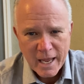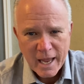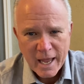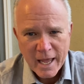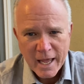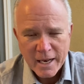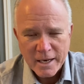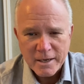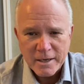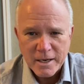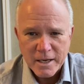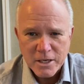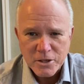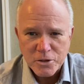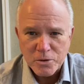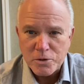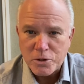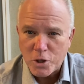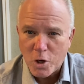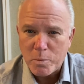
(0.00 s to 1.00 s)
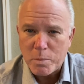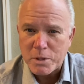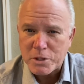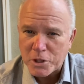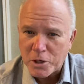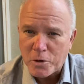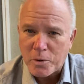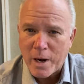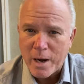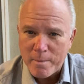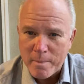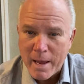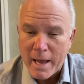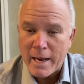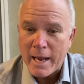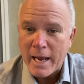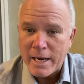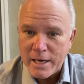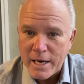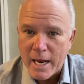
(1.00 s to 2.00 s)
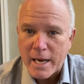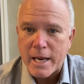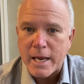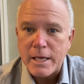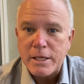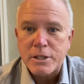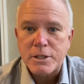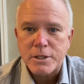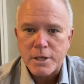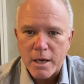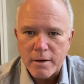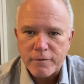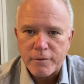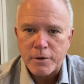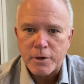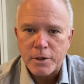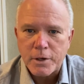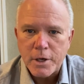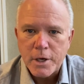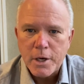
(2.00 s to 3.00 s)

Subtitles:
And so Job was a great man, and yet he suffered